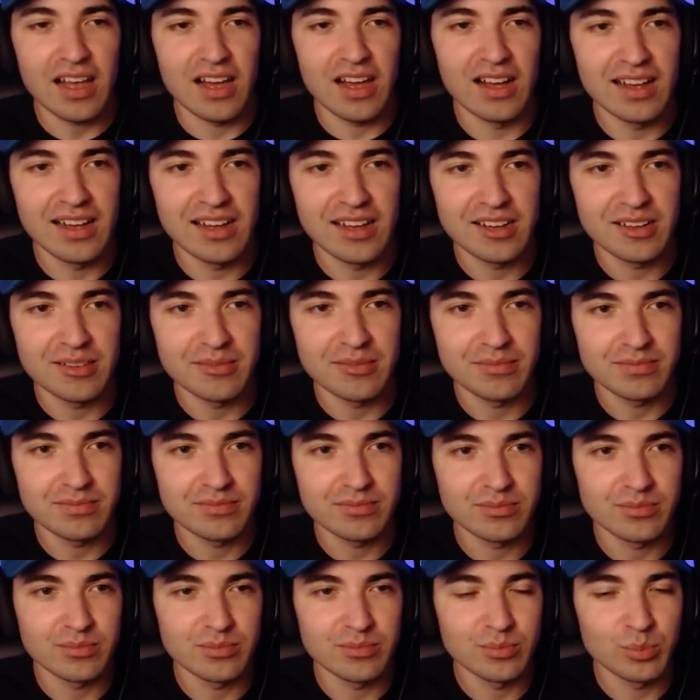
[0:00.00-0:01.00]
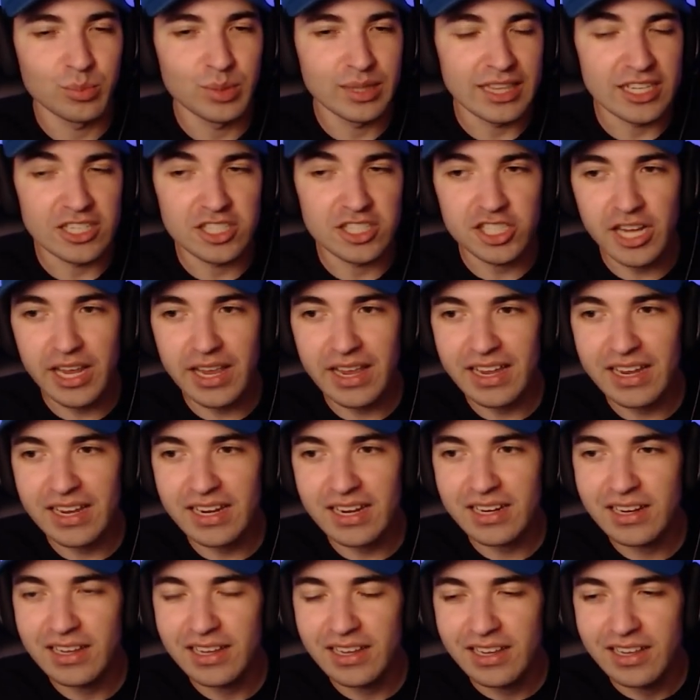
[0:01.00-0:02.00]
with the
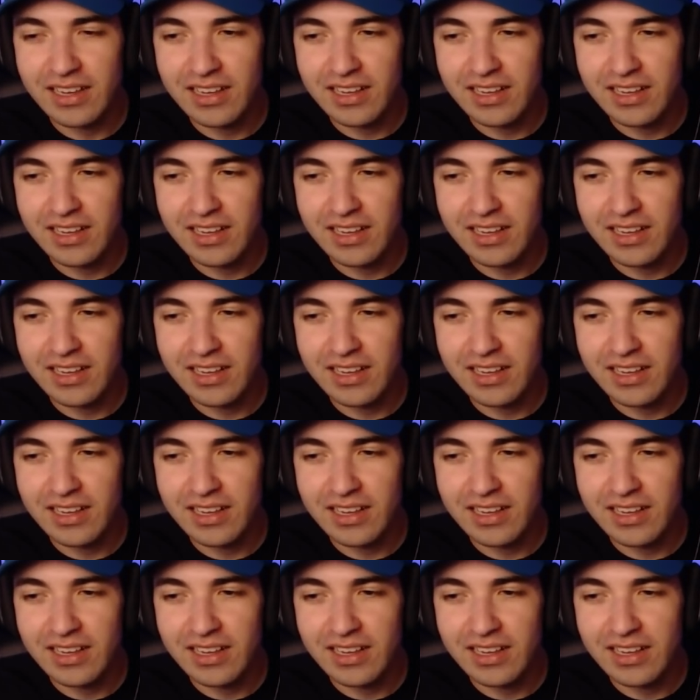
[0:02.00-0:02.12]
chain.